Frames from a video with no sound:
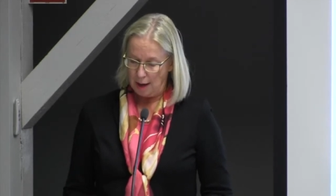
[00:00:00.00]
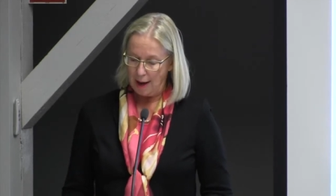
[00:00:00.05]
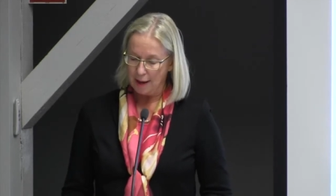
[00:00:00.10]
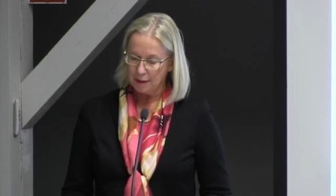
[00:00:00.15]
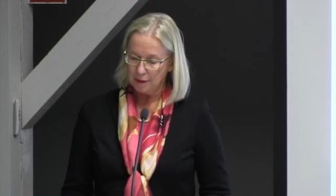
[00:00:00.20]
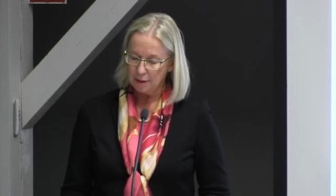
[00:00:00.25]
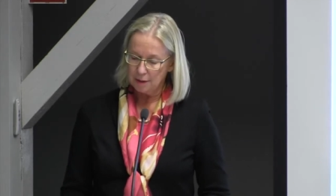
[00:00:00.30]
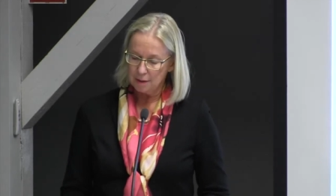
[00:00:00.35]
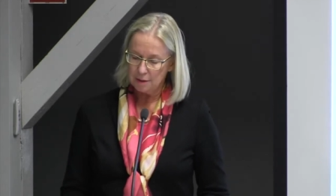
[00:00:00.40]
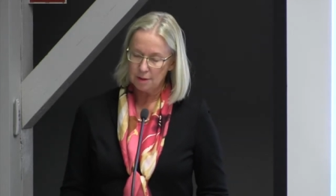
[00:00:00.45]

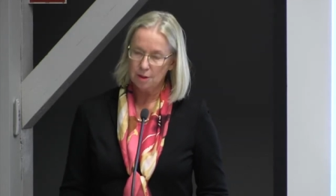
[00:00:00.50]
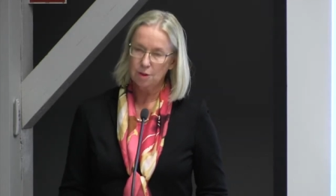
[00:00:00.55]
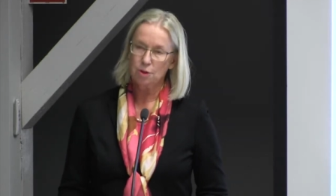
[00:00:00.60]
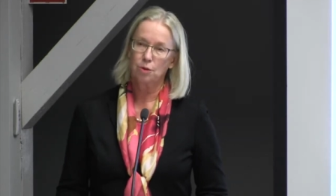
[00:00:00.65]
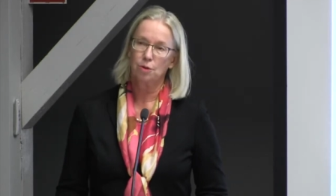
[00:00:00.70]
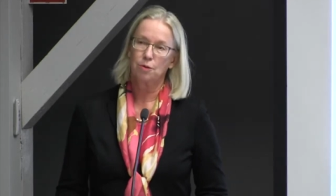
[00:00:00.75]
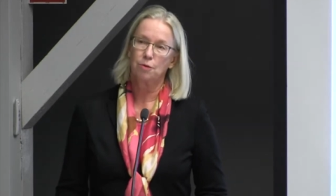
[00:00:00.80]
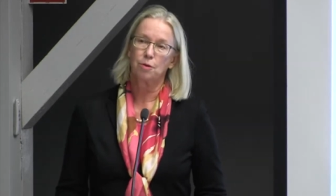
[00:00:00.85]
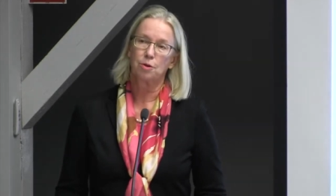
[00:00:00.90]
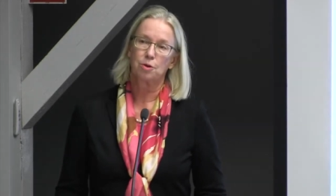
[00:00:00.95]
at the
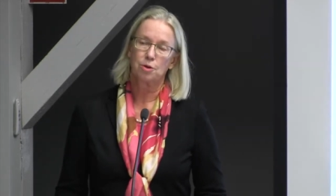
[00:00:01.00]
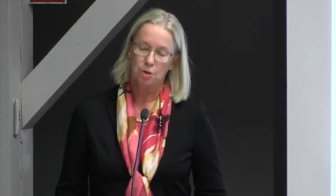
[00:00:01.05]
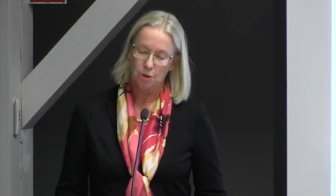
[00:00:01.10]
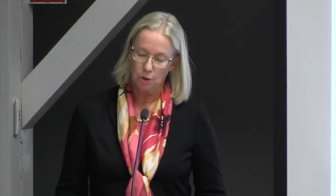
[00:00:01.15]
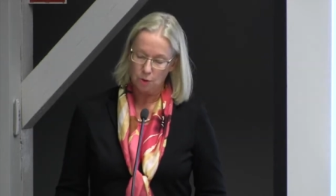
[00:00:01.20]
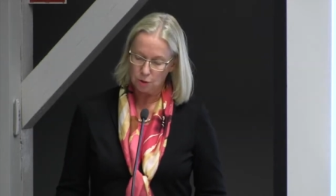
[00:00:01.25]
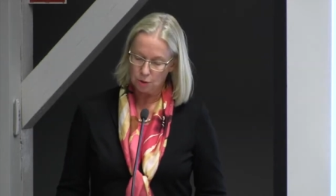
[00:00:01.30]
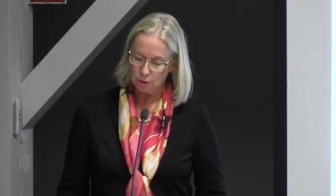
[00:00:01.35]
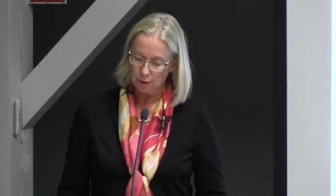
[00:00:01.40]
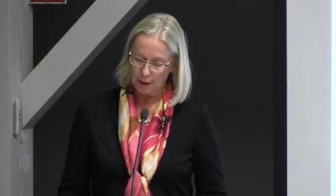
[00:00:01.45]
Institute for
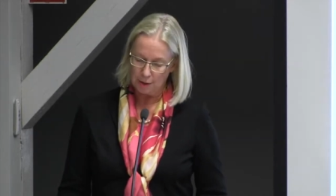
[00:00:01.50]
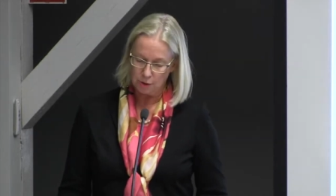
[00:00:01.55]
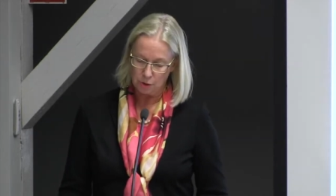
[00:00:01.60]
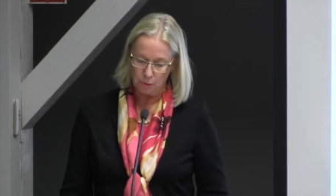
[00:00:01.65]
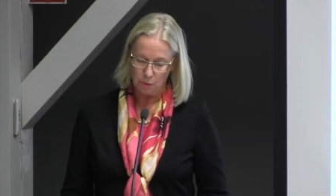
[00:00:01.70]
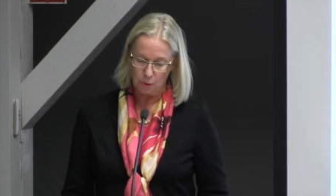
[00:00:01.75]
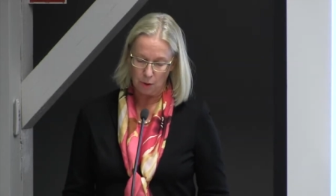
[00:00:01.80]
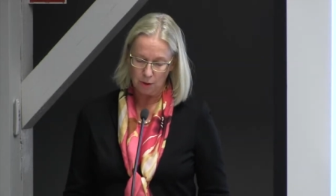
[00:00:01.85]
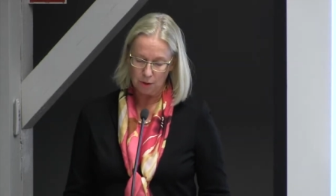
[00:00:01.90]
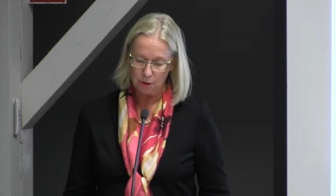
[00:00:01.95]
Social
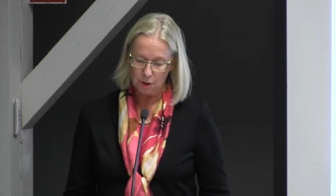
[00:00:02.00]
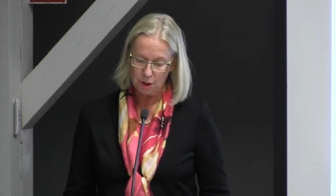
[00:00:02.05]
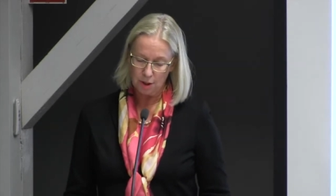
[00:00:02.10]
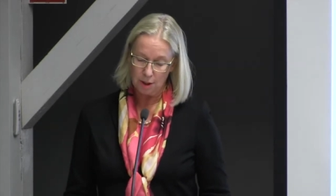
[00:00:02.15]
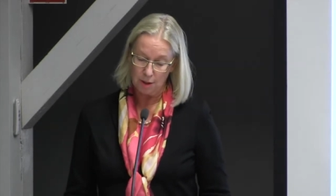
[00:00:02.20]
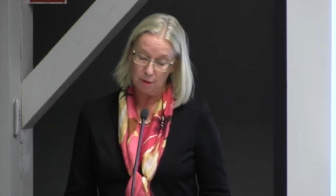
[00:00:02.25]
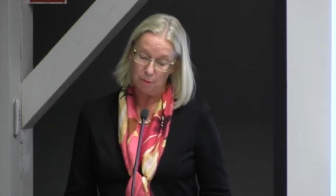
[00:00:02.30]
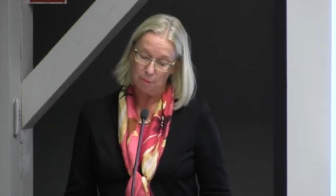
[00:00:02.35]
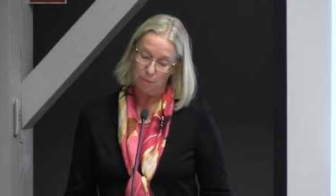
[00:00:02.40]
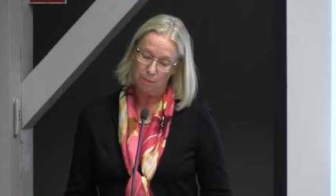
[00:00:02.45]

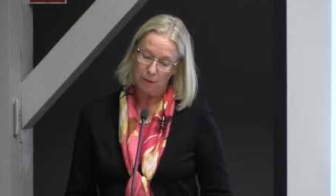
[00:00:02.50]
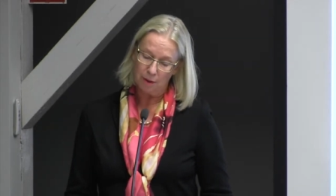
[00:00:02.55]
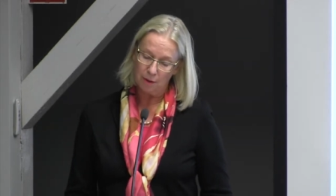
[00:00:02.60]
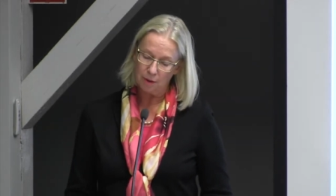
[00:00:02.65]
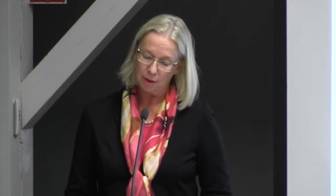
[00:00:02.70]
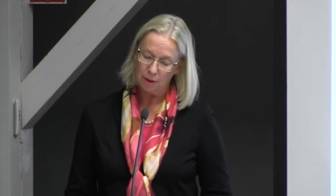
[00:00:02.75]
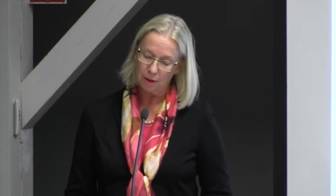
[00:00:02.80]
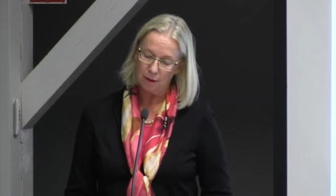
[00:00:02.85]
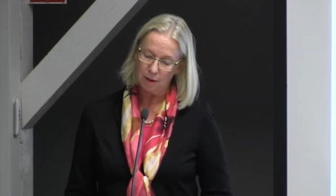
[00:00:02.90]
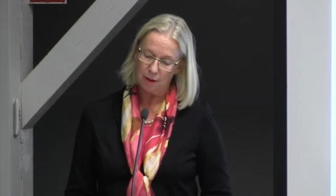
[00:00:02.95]
Anthropology and
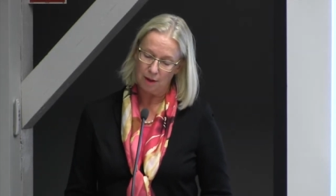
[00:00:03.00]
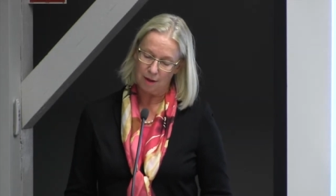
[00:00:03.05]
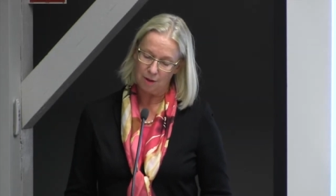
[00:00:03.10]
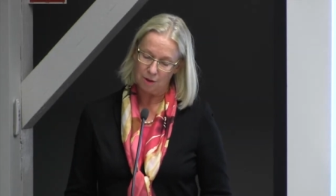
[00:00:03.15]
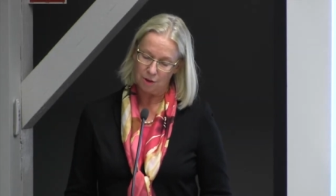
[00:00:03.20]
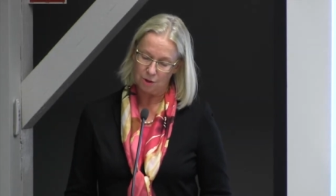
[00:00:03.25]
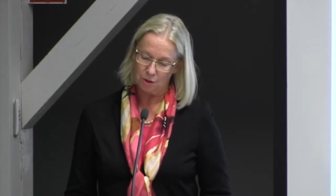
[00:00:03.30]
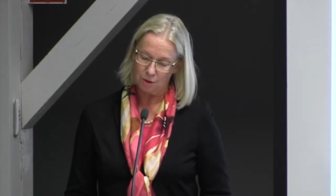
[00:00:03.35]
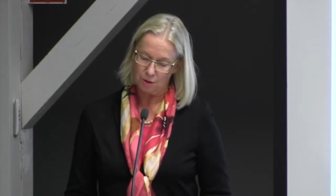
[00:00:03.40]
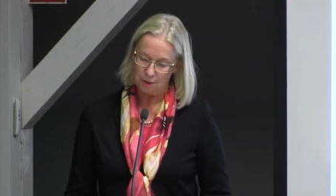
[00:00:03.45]
Empirical
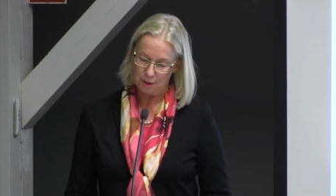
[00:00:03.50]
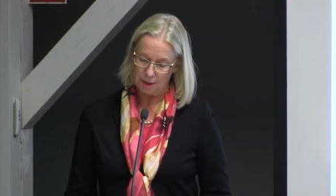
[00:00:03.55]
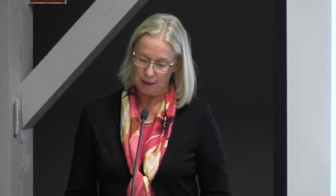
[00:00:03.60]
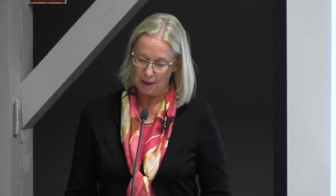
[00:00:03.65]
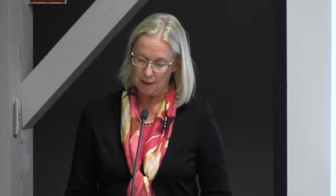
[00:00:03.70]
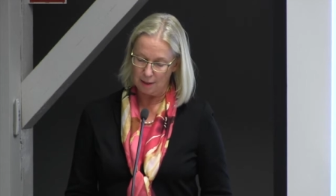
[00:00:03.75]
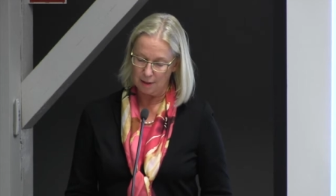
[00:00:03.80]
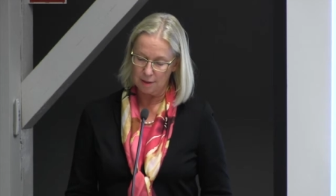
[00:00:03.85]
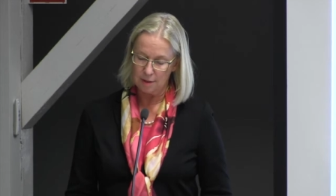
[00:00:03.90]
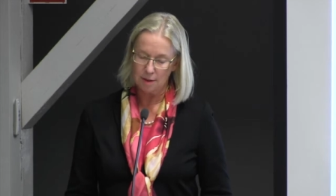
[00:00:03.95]
Cultural
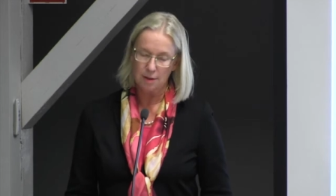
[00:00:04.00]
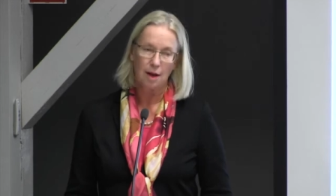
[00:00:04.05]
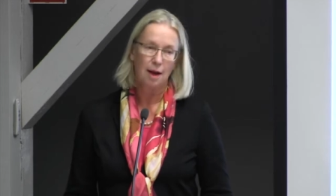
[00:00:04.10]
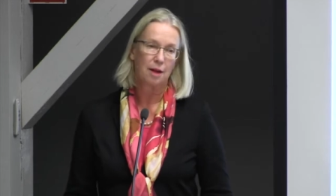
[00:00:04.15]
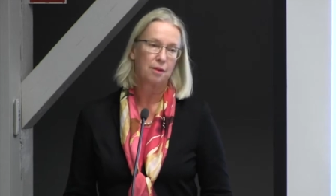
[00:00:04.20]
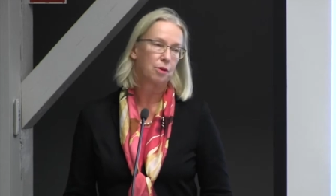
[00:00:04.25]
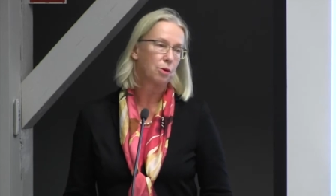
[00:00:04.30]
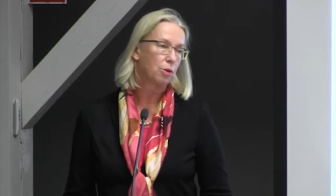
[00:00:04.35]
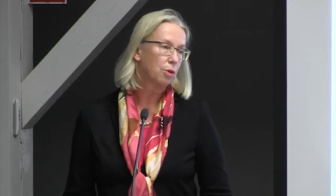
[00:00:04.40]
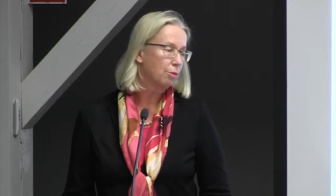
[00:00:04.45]
Science
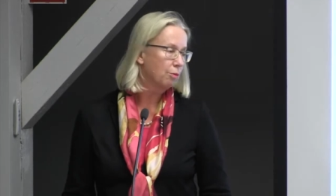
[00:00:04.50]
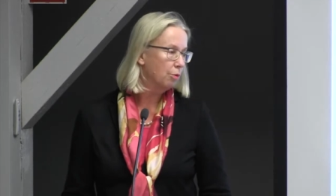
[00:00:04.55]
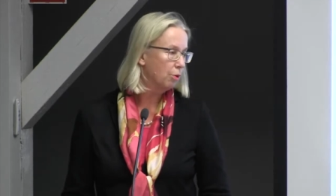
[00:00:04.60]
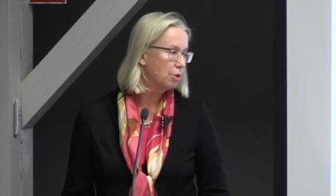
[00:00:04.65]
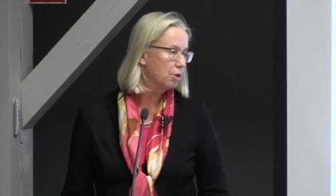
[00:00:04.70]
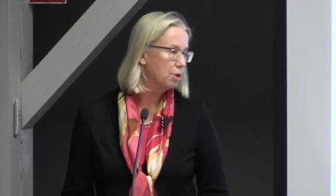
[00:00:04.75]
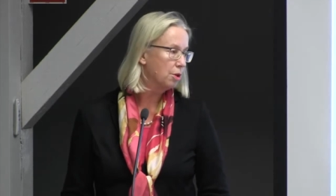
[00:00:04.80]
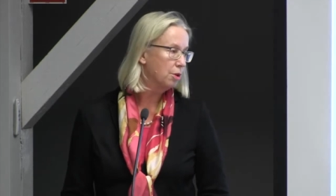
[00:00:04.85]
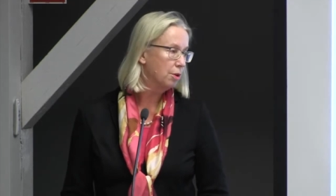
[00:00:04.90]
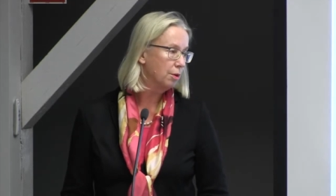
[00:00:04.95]
at the
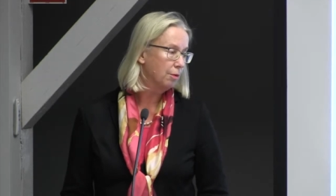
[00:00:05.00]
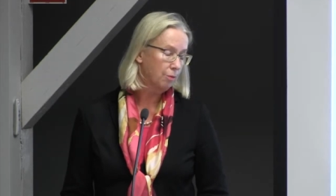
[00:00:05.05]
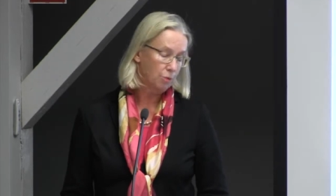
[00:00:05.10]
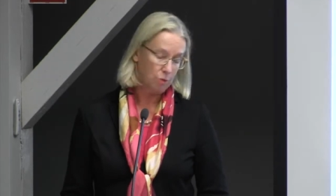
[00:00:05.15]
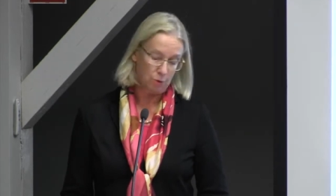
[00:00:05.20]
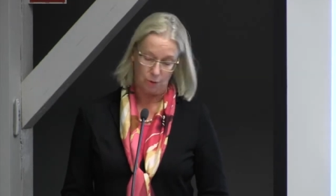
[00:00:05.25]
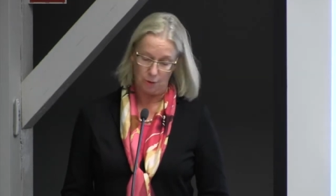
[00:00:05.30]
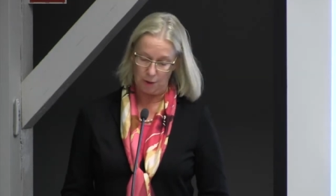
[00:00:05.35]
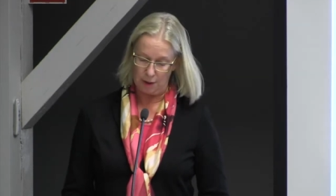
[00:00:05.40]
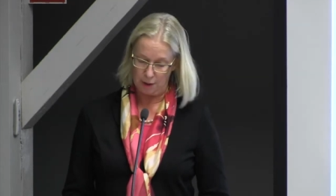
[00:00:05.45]
University of
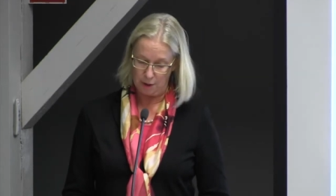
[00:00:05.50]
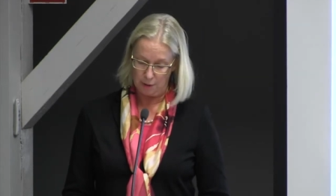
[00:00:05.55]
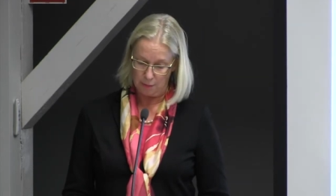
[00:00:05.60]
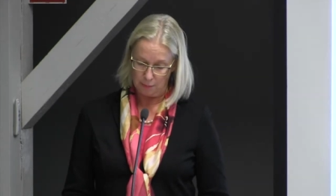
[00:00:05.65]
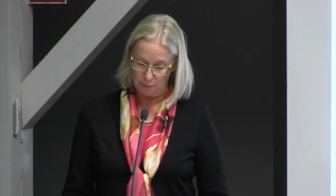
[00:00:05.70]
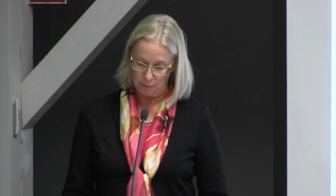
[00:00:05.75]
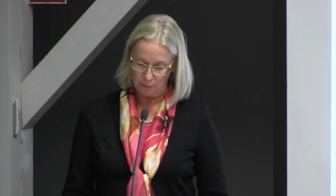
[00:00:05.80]
Zürich.